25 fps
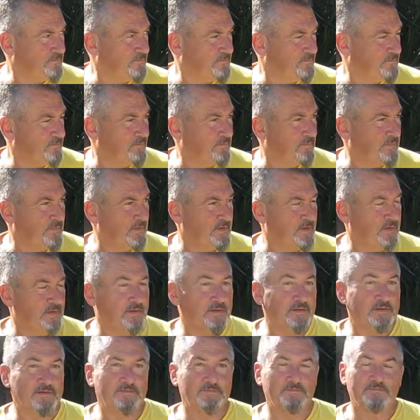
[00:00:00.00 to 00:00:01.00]

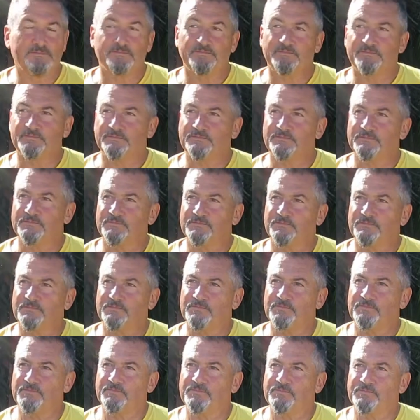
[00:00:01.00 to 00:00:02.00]

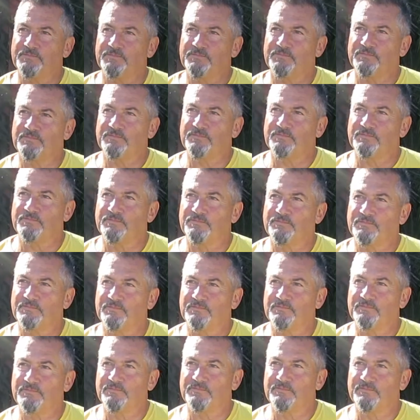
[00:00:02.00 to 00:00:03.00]

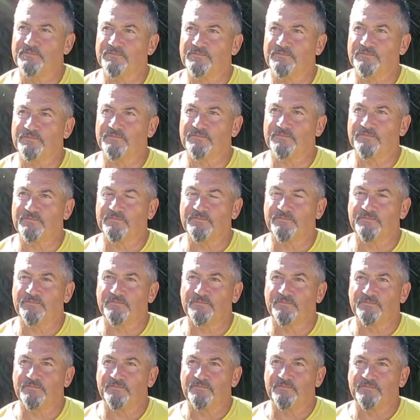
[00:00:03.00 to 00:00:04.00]

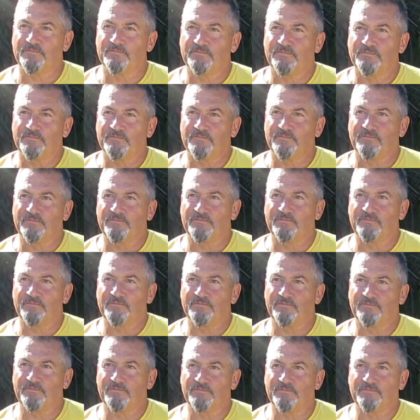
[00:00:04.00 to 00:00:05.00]

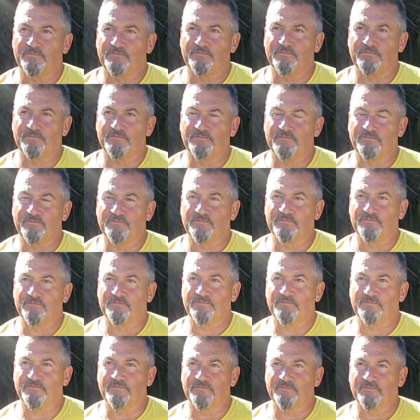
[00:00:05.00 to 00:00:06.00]

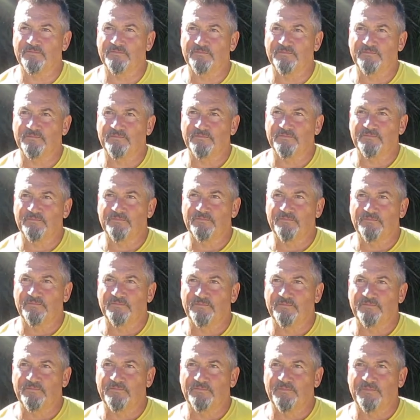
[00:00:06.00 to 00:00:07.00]

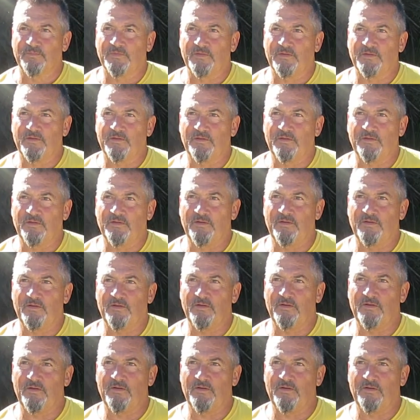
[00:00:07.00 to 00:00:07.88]
The person shown says nothing.